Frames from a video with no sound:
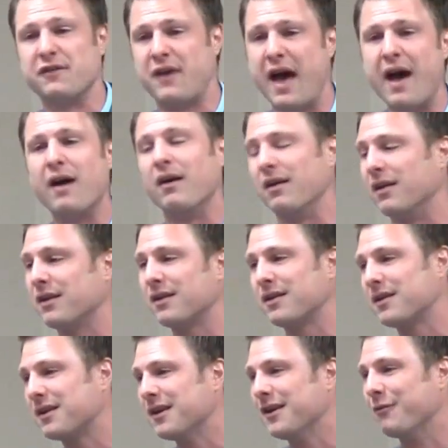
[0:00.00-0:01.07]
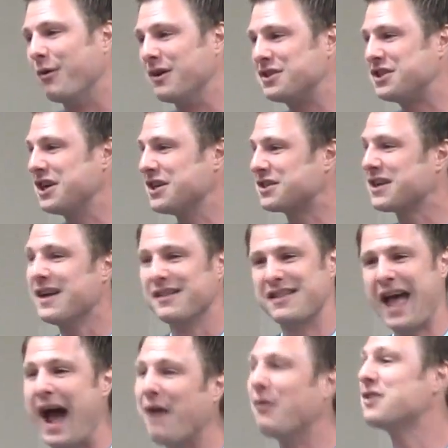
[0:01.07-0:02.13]
of hell was just,
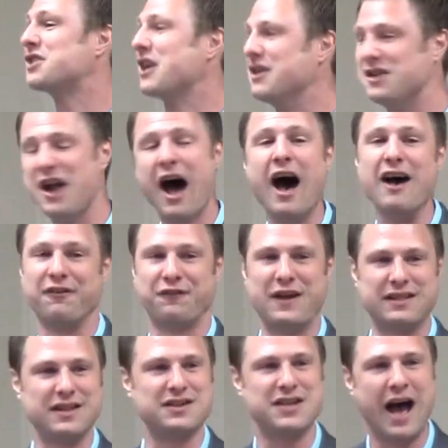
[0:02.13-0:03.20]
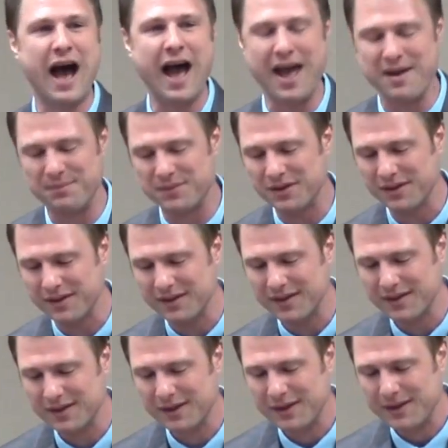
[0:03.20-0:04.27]
that was enough at the time.
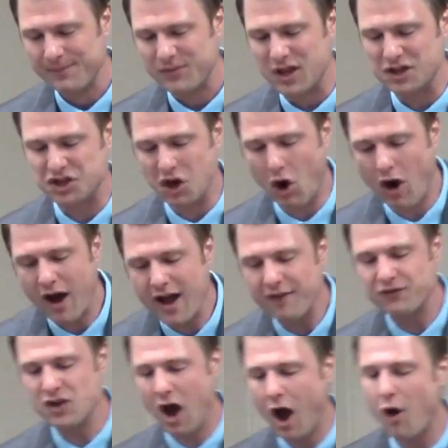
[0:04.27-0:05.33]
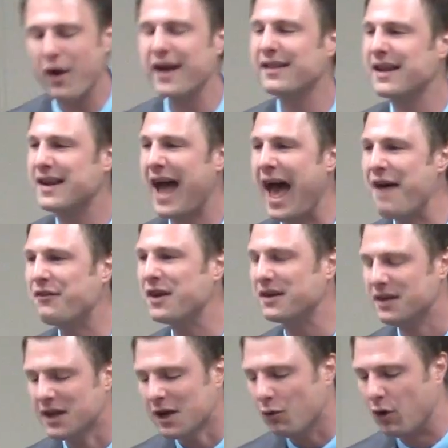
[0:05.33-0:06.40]
The joy of knowing that
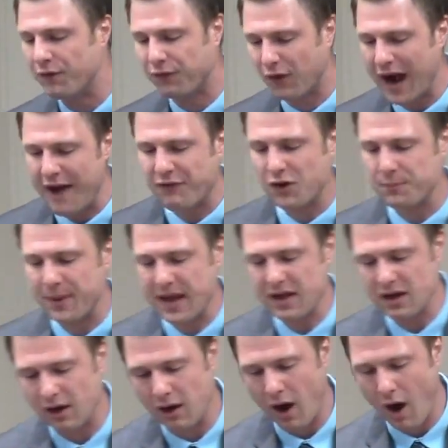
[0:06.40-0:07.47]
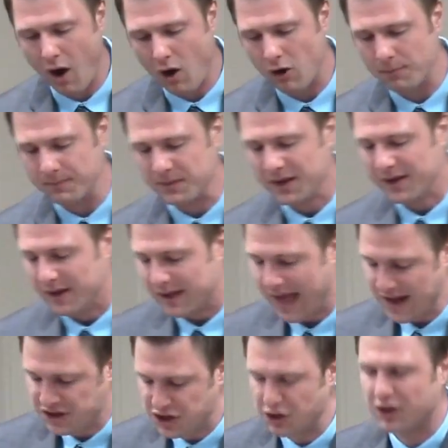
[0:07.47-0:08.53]
heaven would forever be your home,
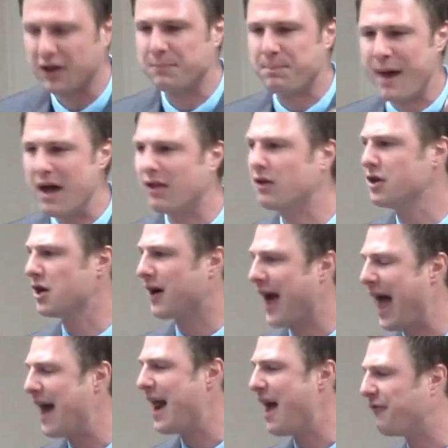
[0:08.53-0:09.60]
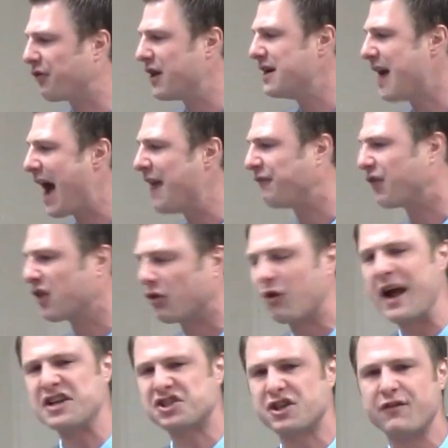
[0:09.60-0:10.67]
that you could pillow your head every night for the
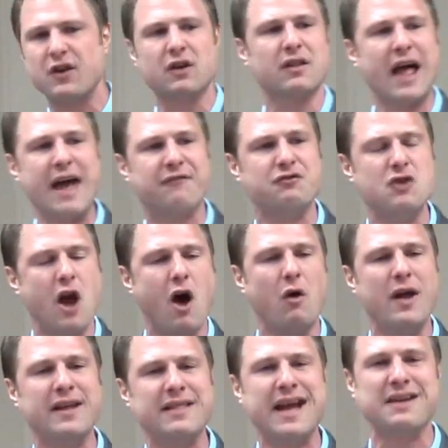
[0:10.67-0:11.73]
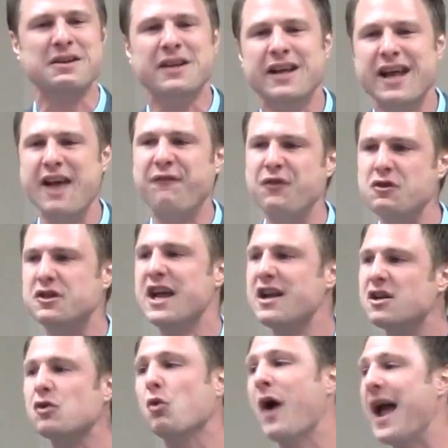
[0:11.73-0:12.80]
rest of your life, knowing that if you
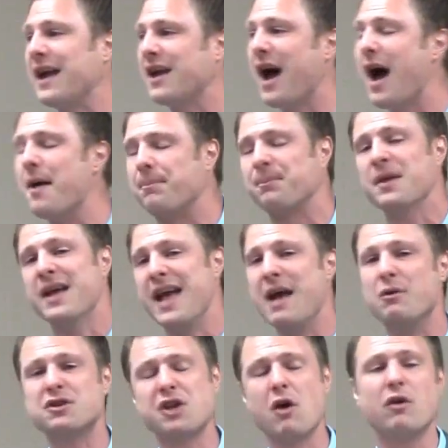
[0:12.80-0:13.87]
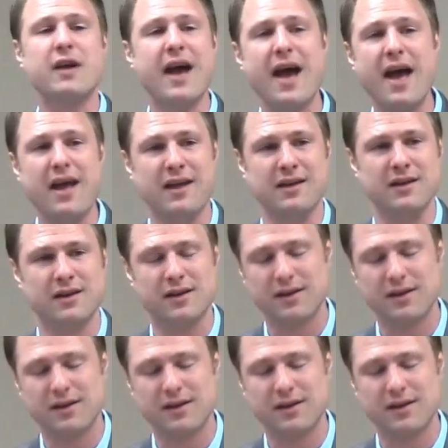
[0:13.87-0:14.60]
didn't wake up, it was okay.